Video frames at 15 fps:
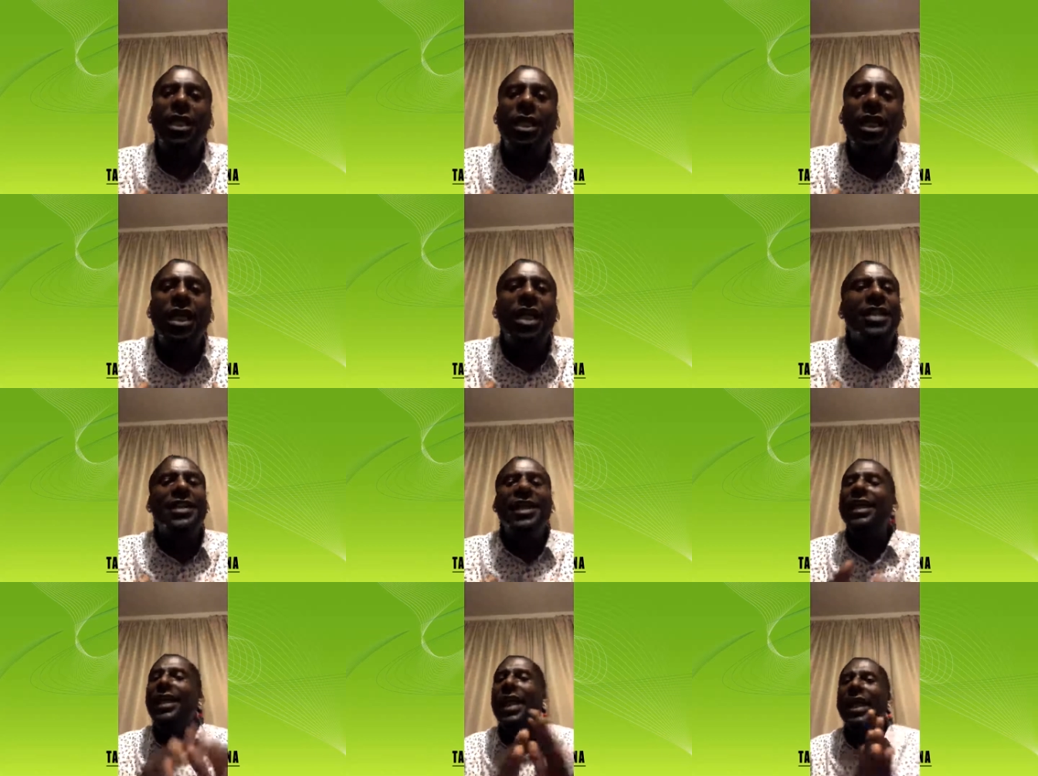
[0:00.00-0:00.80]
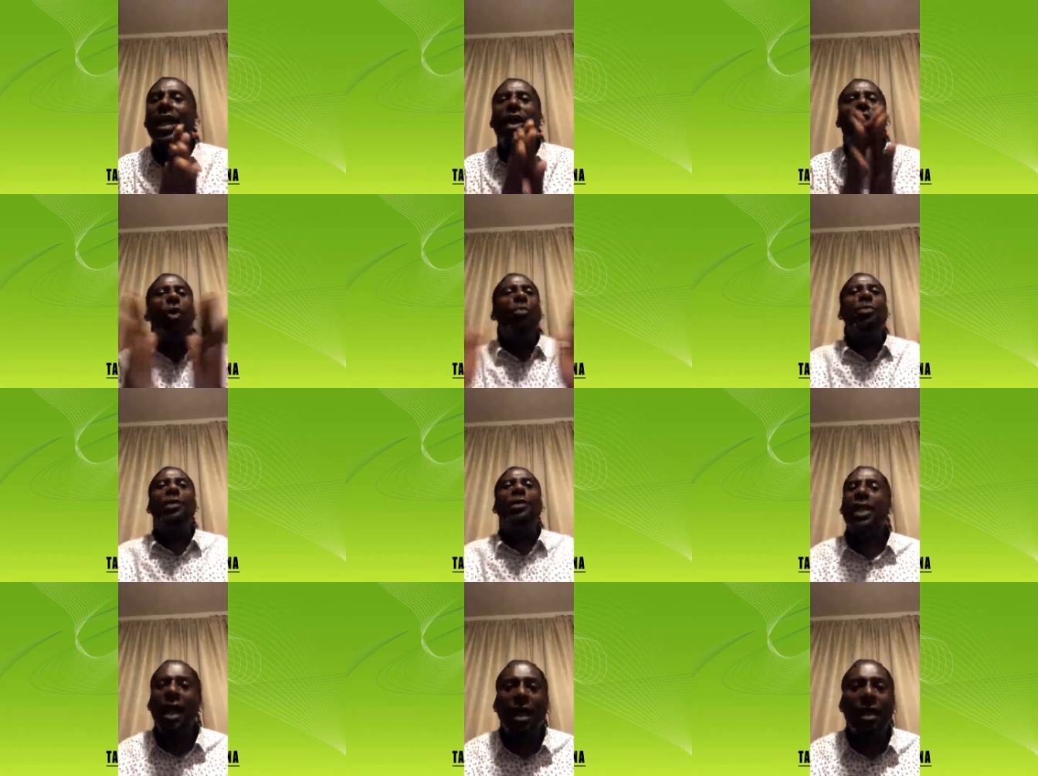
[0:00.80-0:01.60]
me, then they
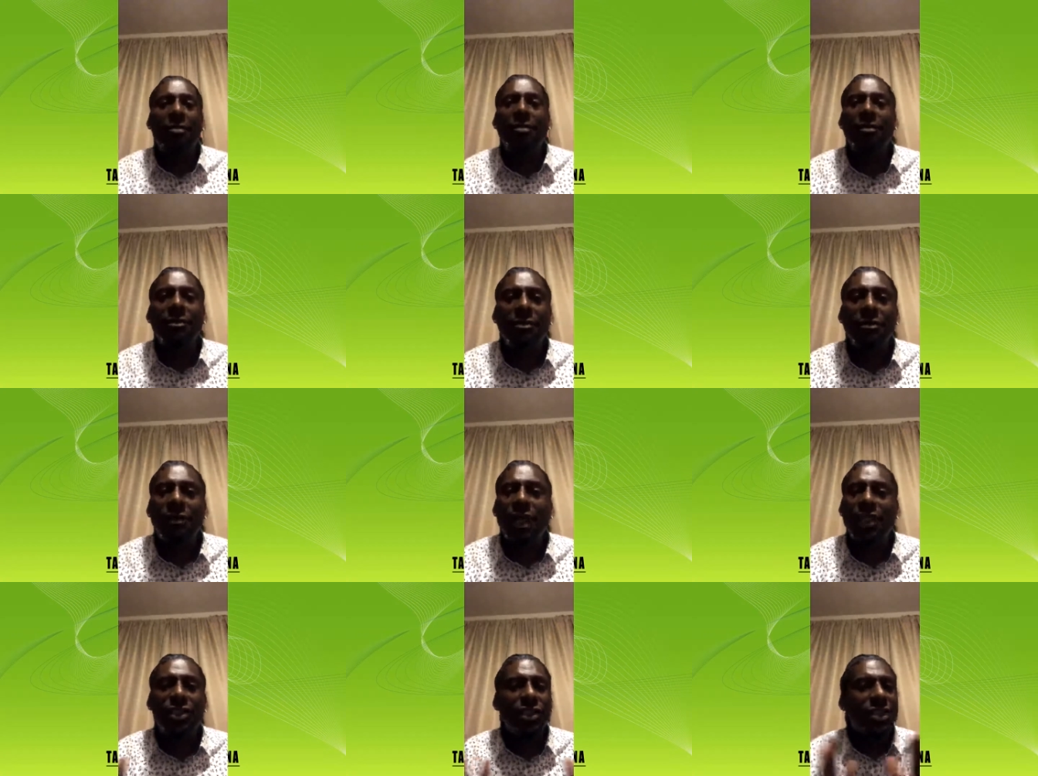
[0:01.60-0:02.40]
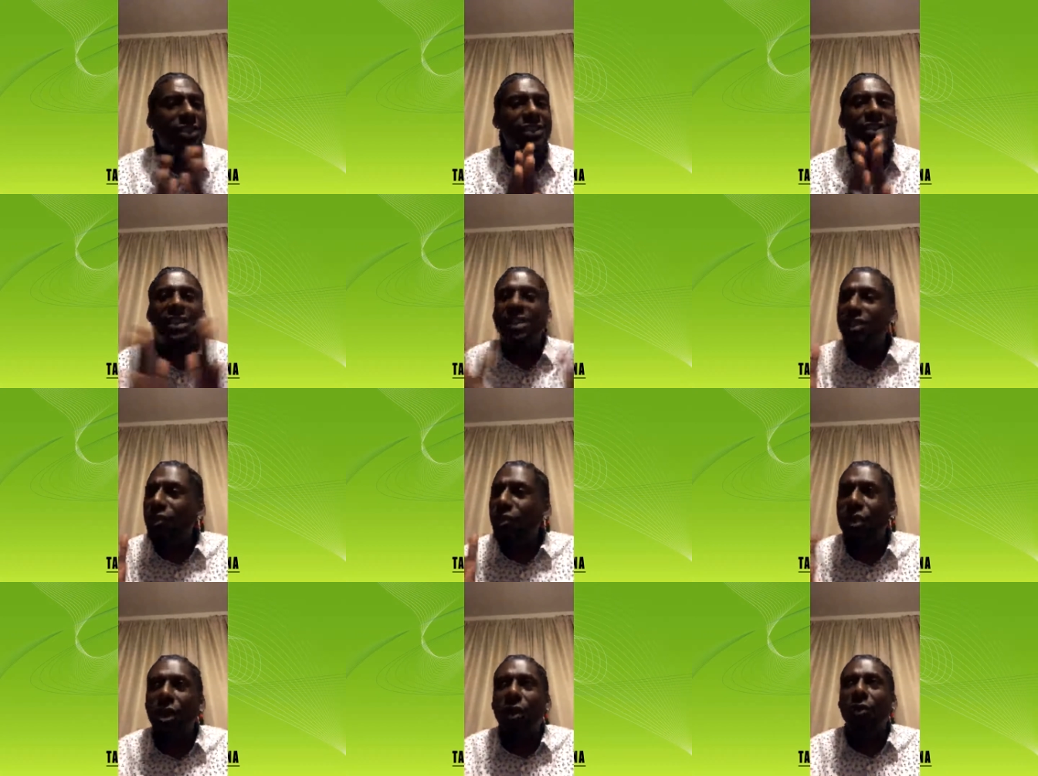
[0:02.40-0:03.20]
open up and just,
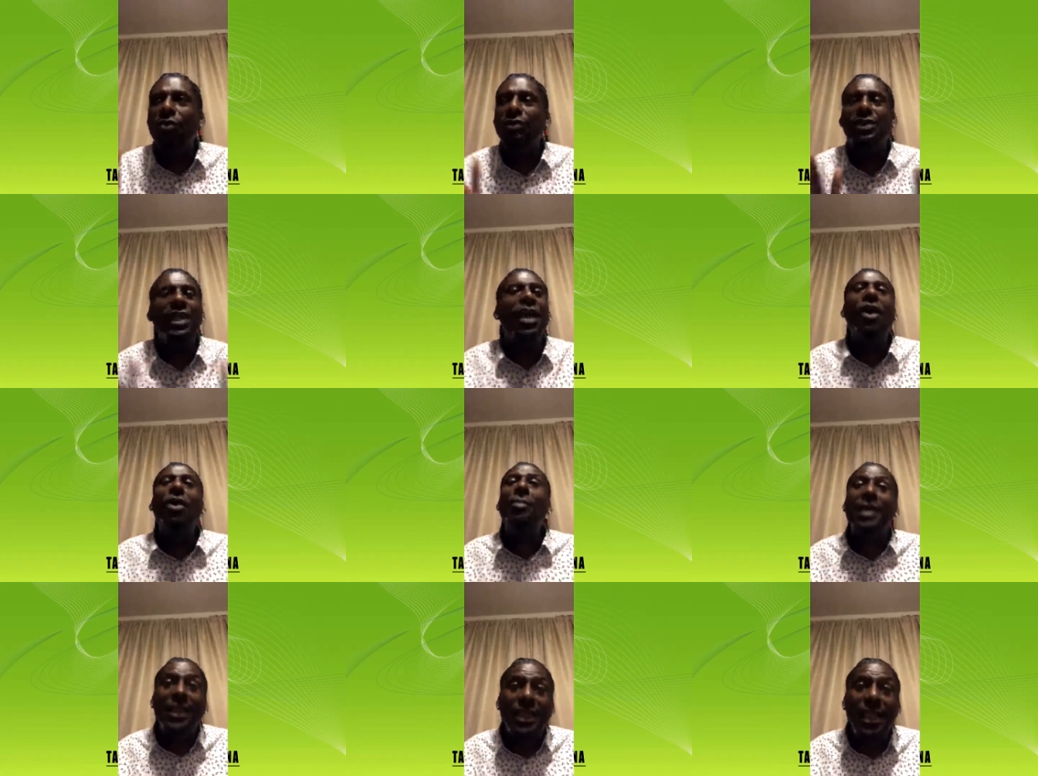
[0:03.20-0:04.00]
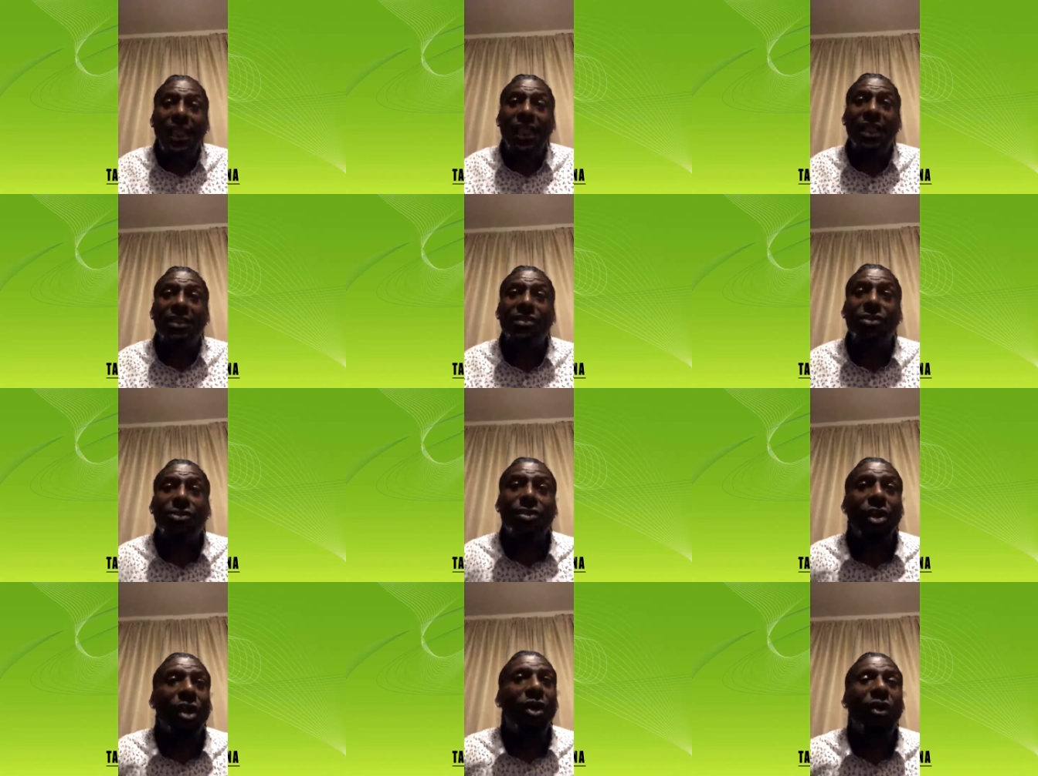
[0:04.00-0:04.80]
tell me things,
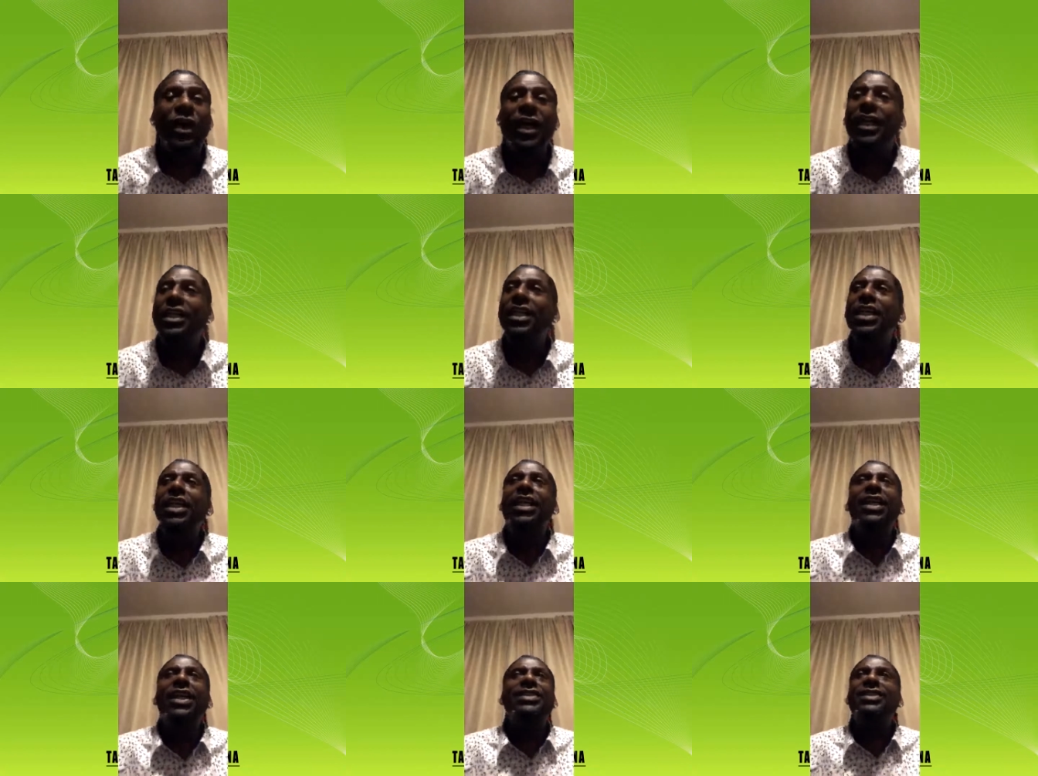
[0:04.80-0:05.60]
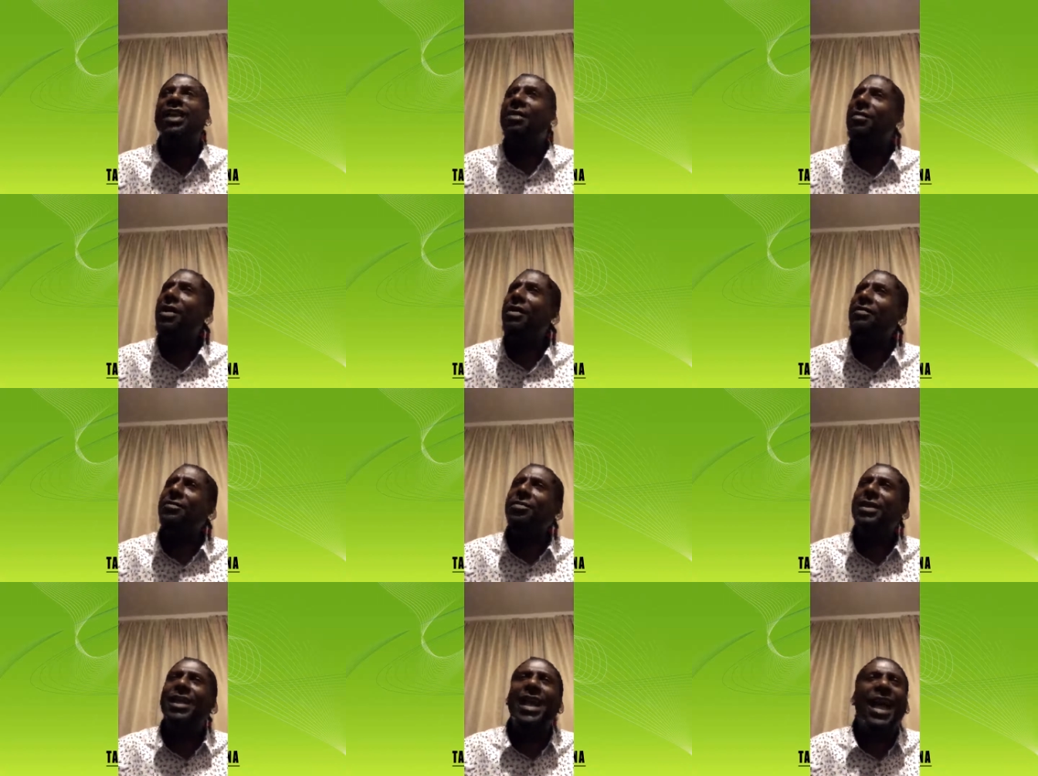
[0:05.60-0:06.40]
and some of
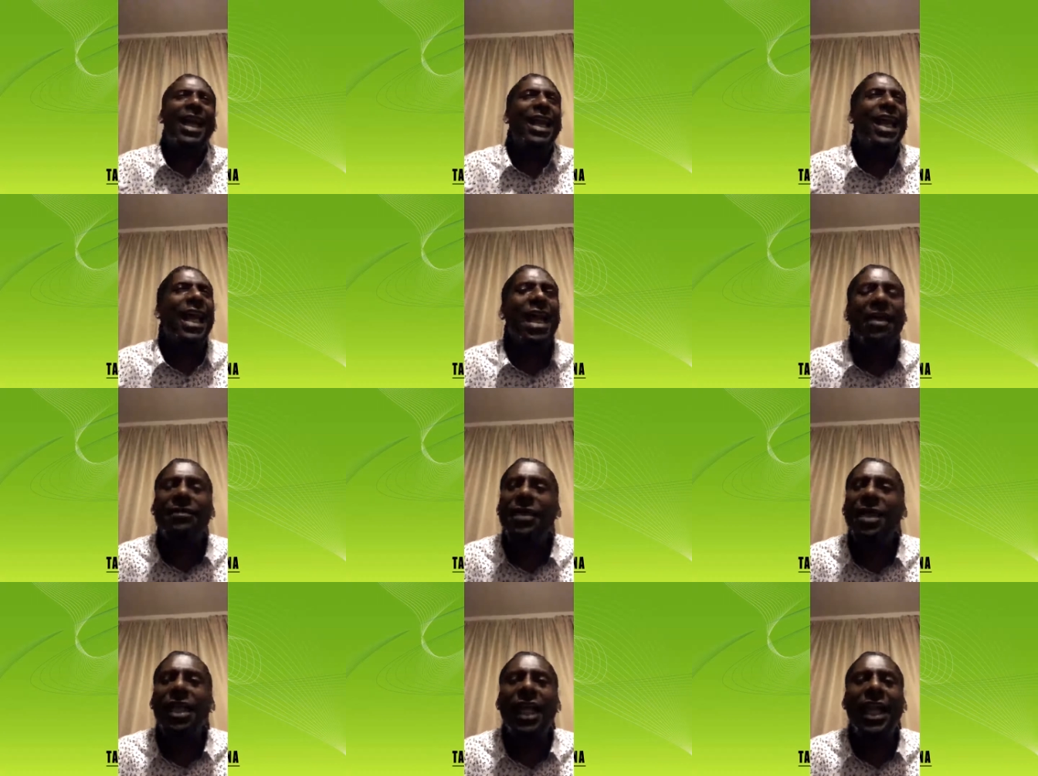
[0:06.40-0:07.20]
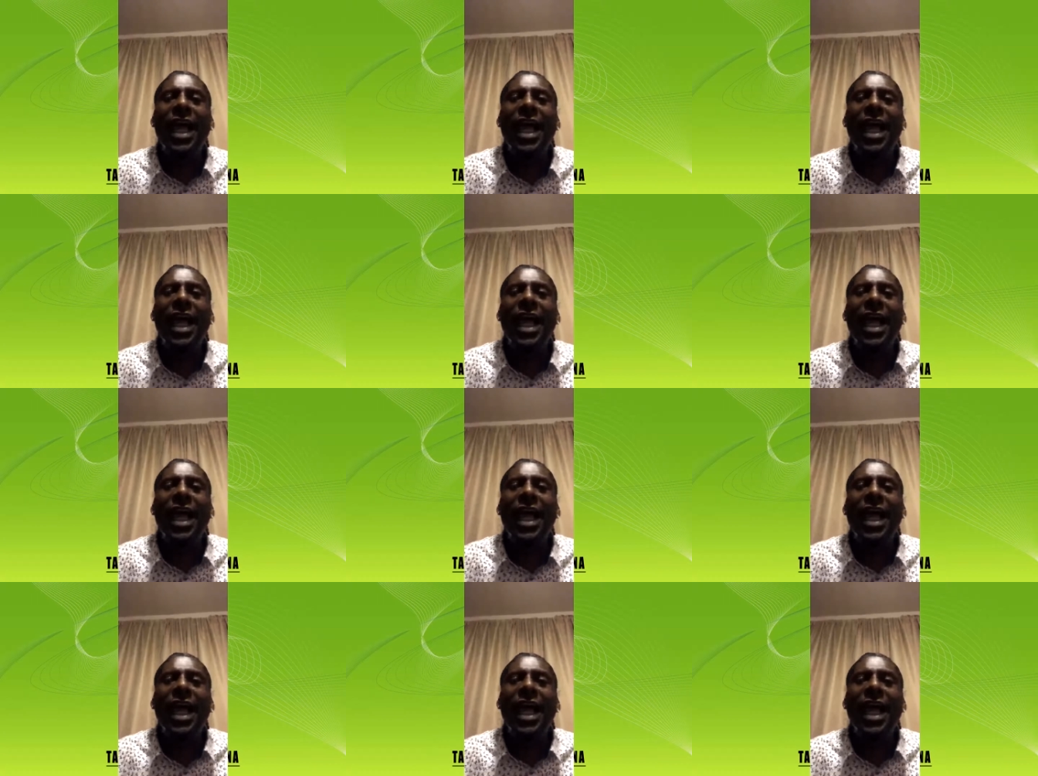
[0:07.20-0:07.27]
it be kind of heavy.